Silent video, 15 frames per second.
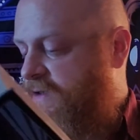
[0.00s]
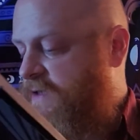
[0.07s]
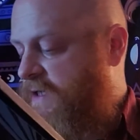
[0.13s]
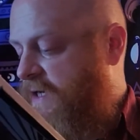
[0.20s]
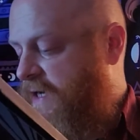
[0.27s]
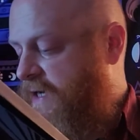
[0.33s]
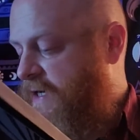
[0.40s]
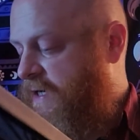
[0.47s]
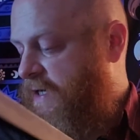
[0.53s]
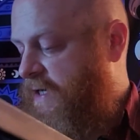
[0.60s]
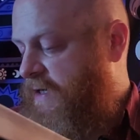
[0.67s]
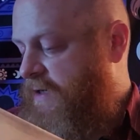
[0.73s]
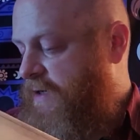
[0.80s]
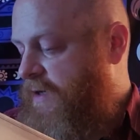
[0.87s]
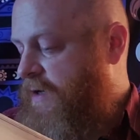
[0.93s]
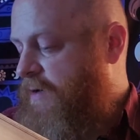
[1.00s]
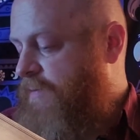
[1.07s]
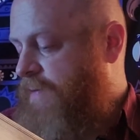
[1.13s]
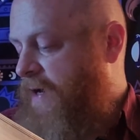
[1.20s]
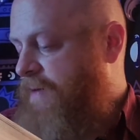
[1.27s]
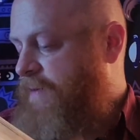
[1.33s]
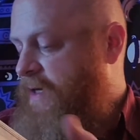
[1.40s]
that I had,
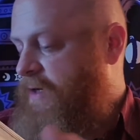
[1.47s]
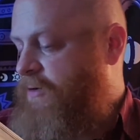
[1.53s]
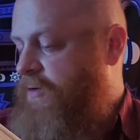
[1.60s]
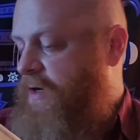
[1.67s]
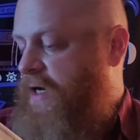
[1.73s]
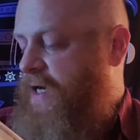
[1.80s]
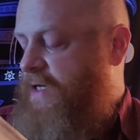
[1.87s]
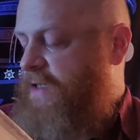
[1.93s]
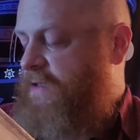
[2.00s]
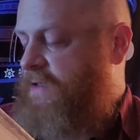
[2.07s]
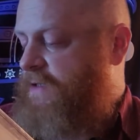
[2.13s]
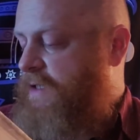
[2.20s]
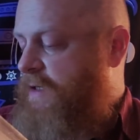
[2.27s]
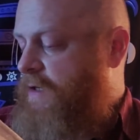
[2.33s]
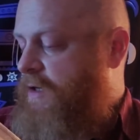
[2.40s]
by my cries,